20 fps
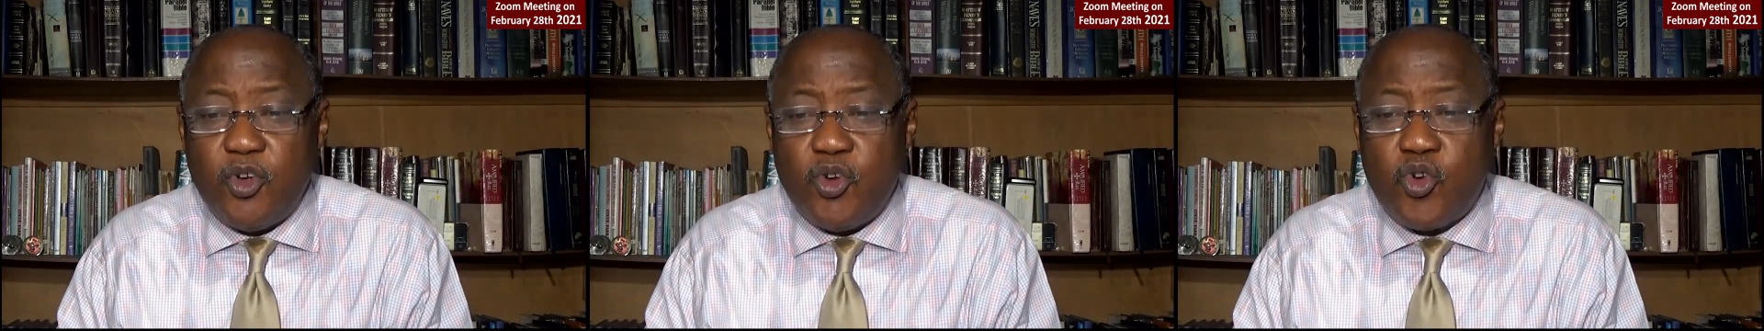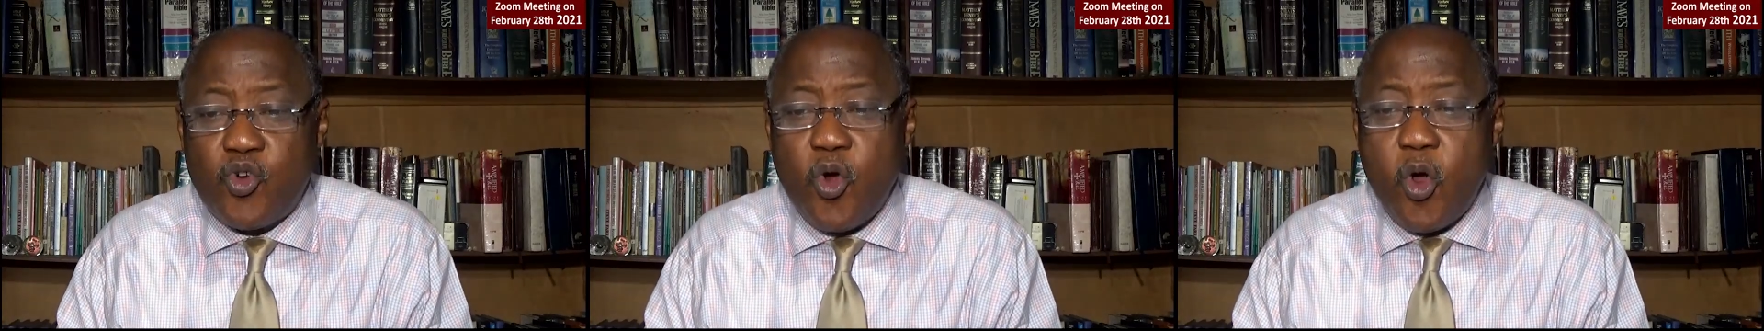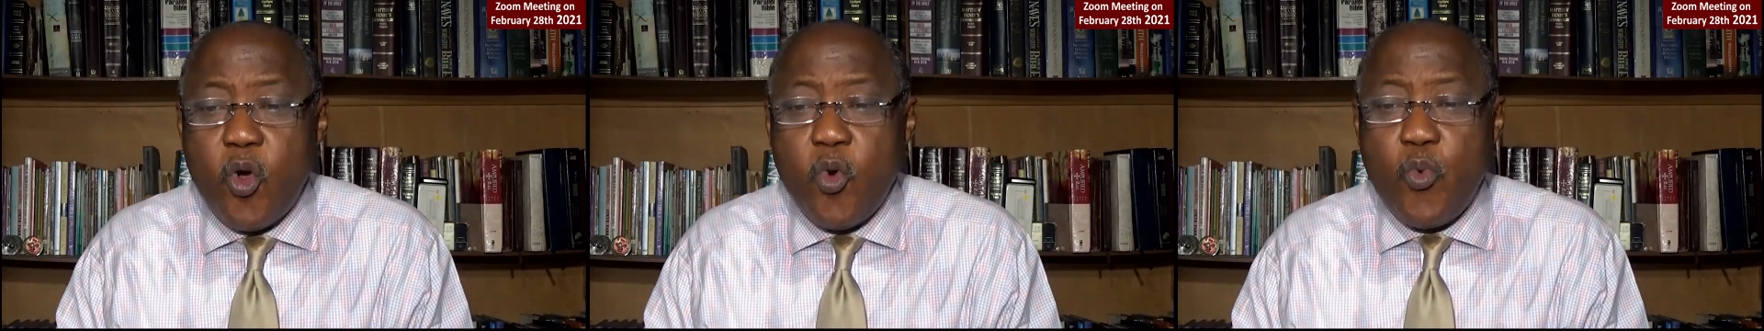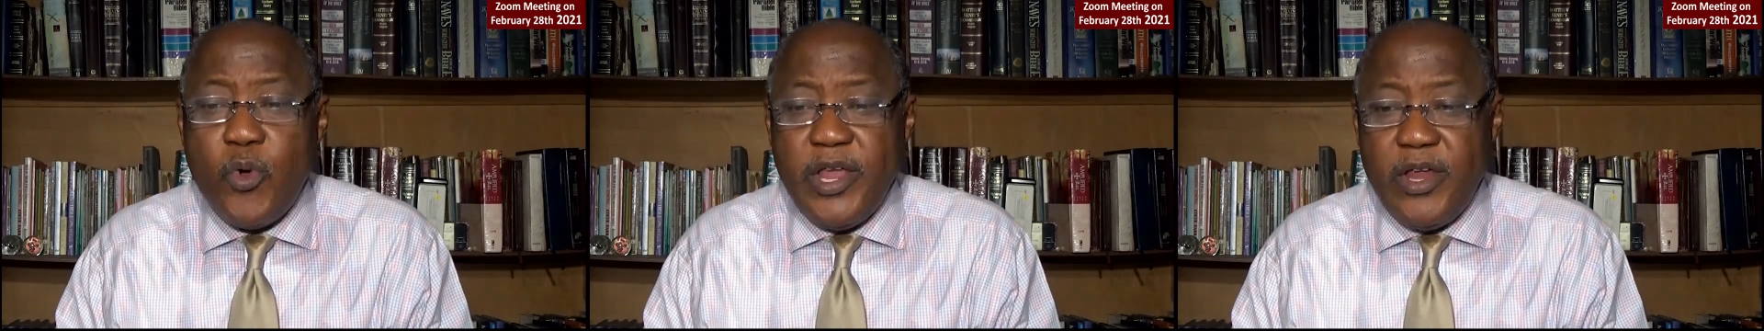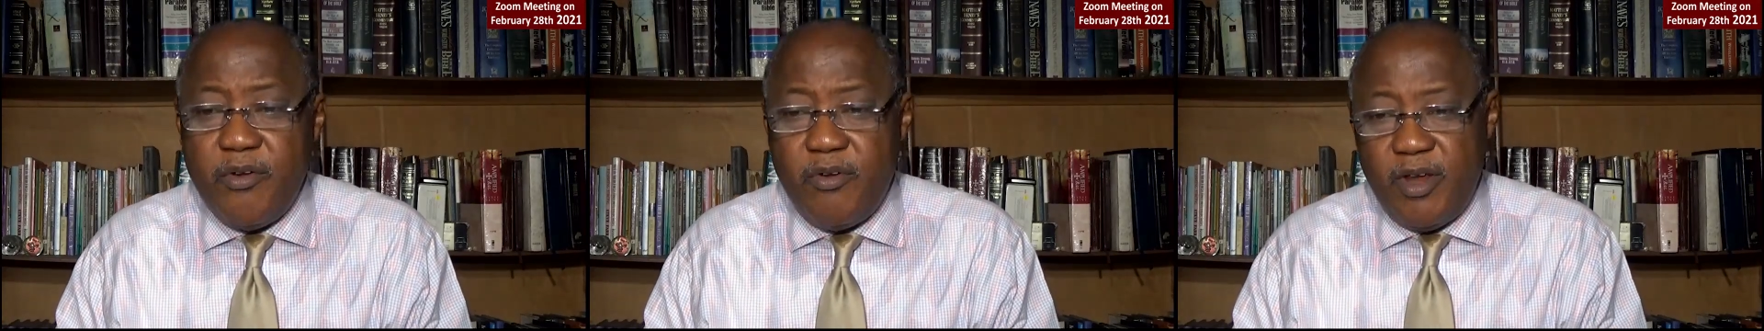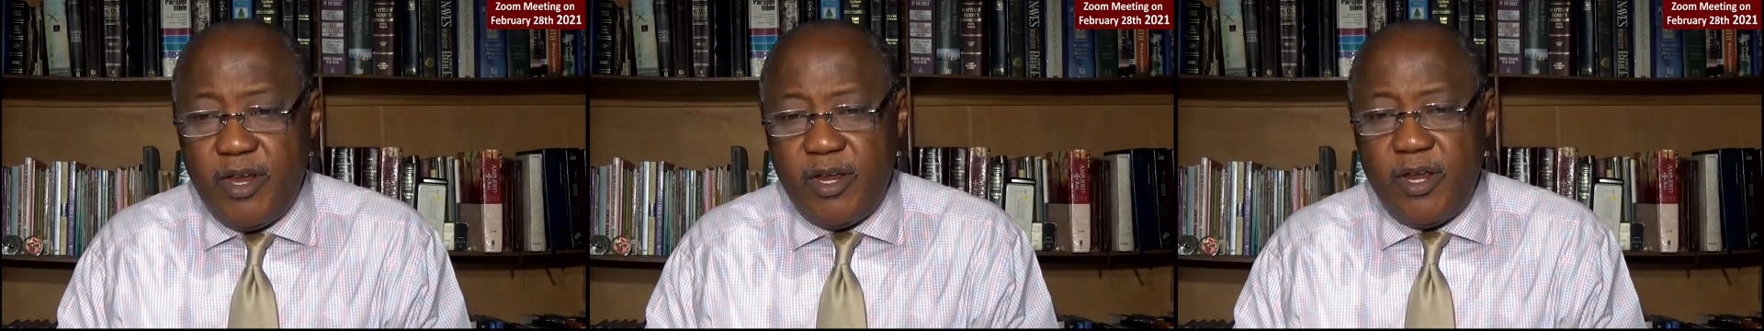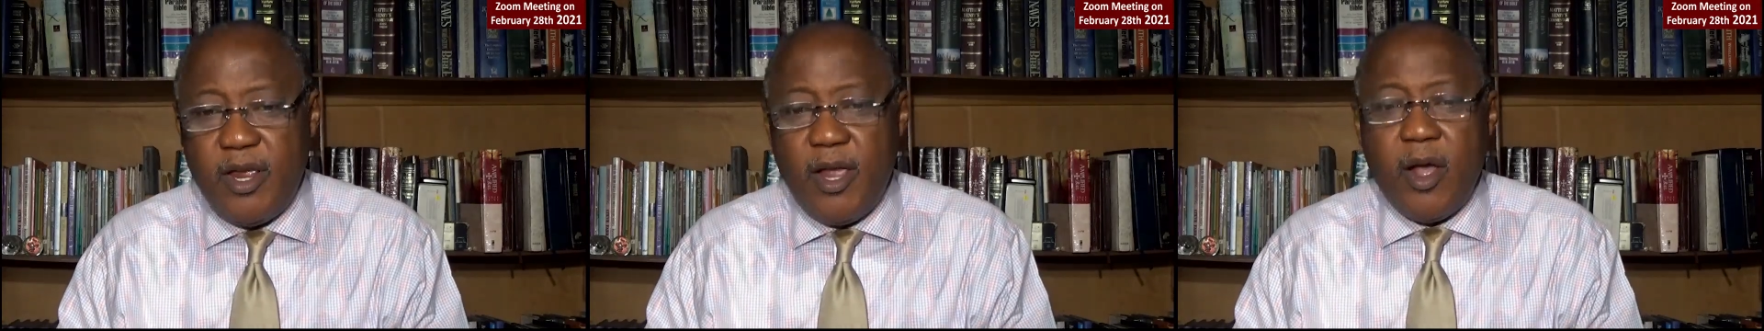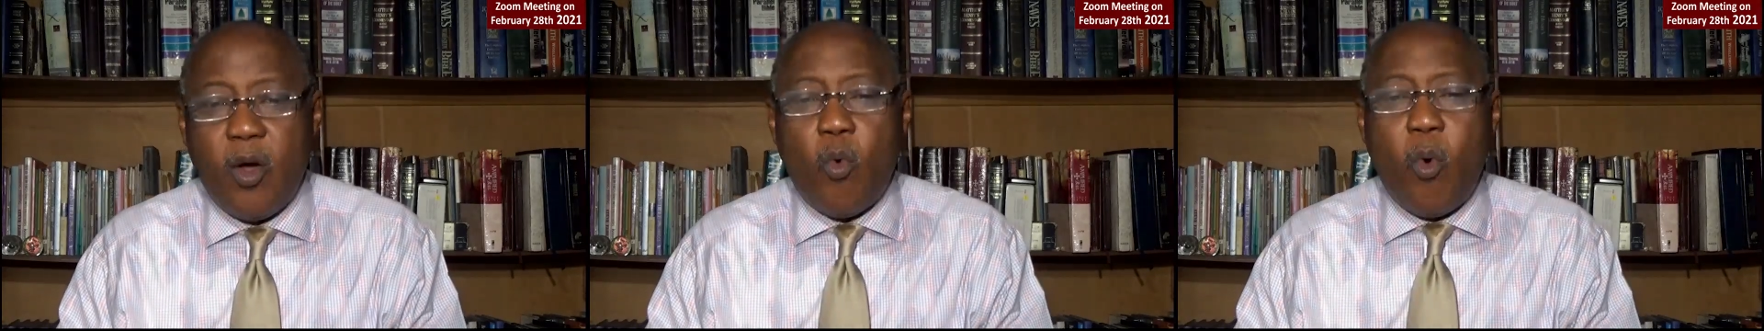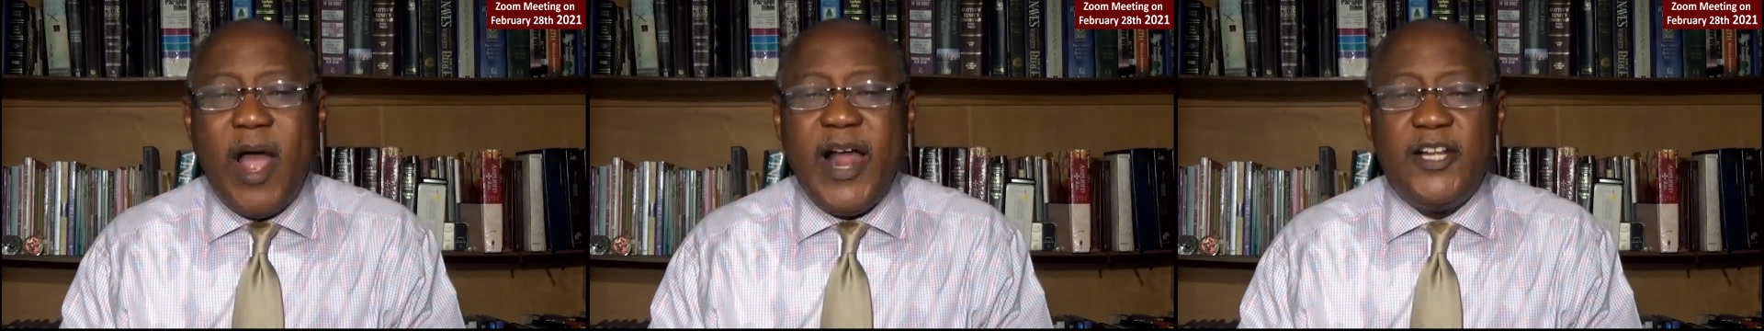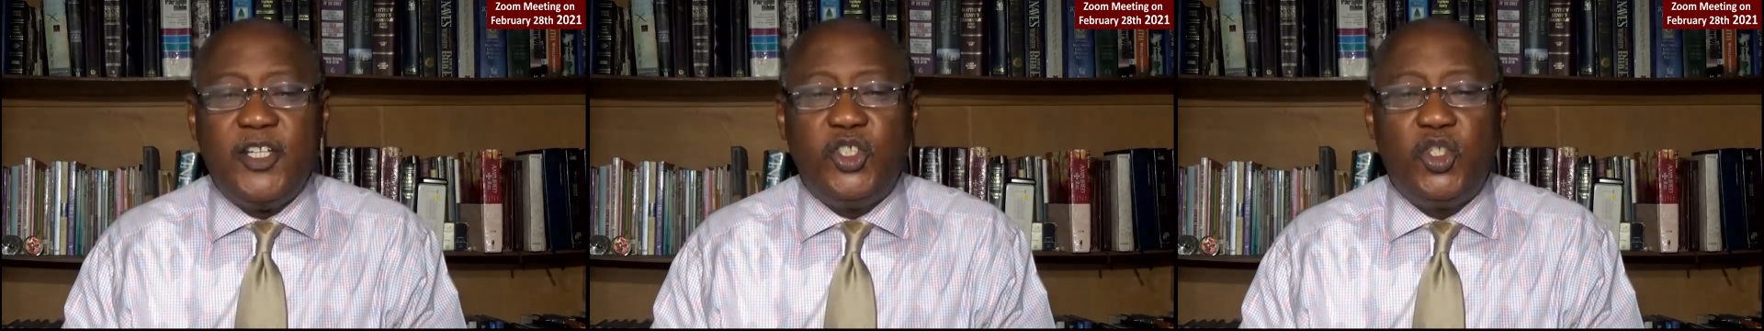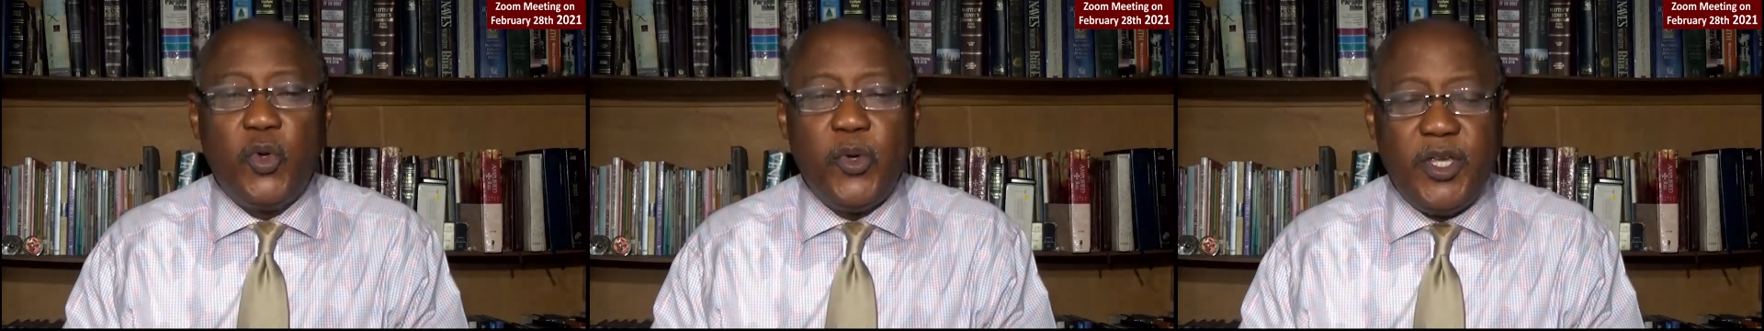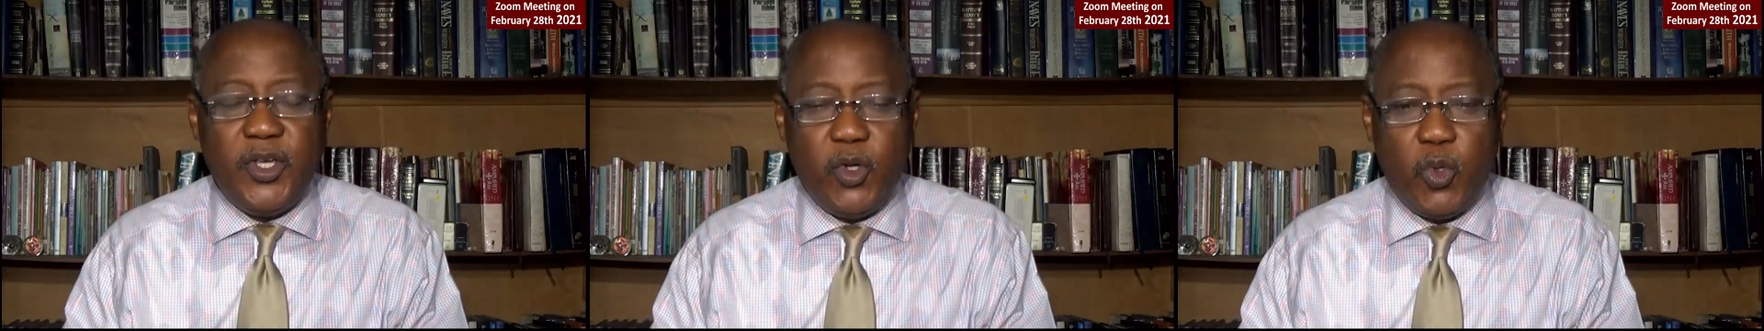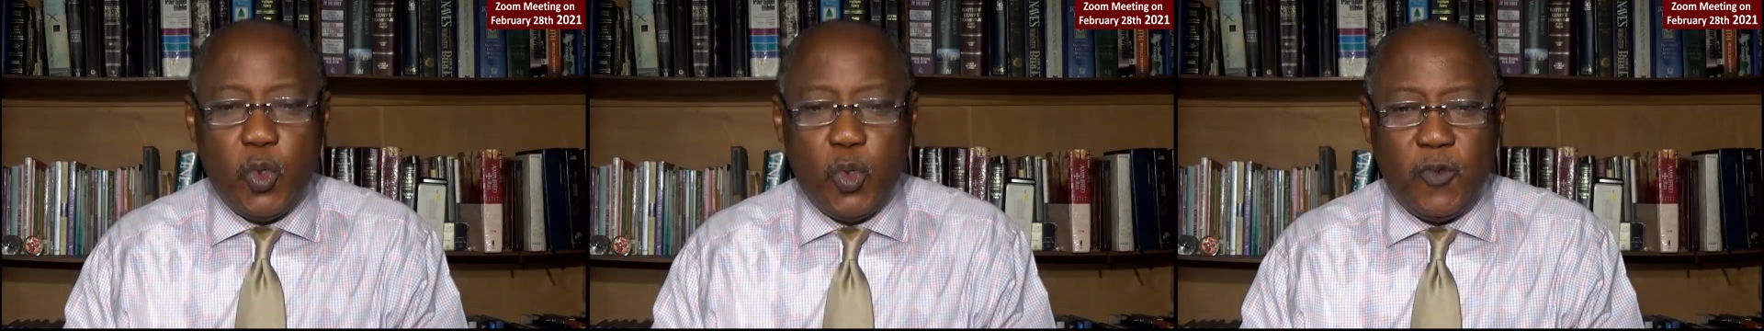grow weary while
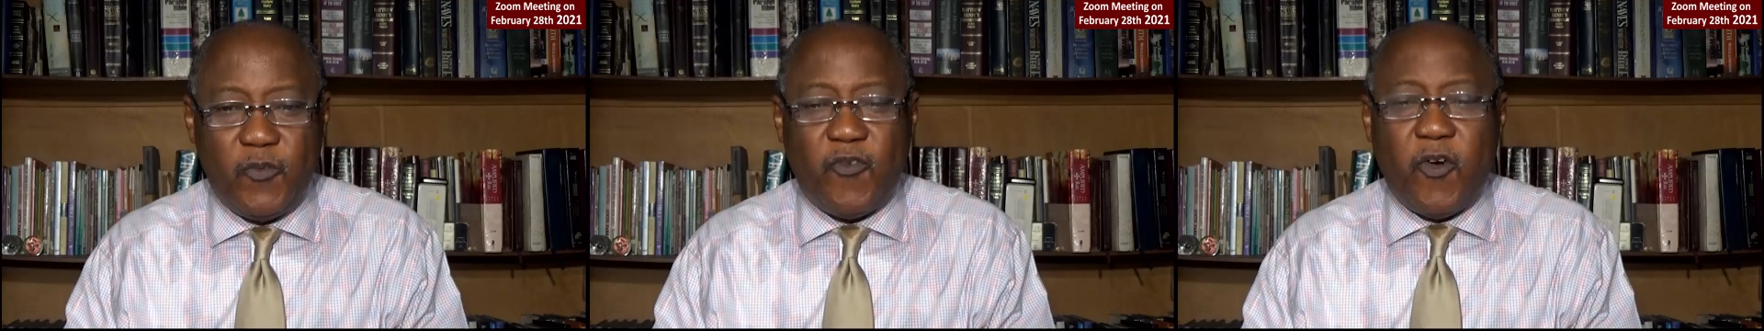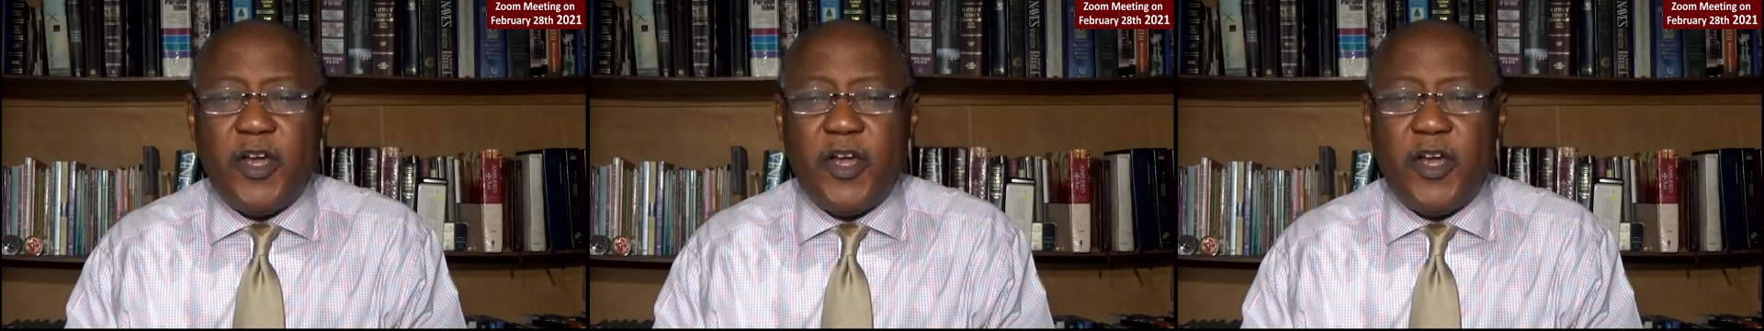doing good,